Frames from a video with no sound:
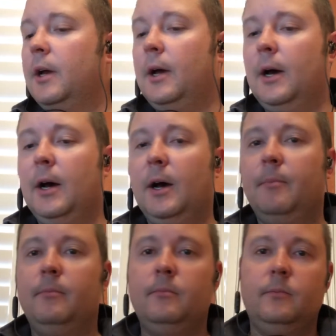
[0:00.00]

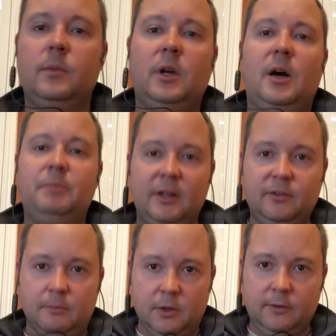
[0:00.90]
I'll play
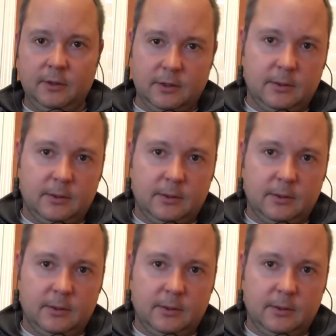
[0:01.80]
some music,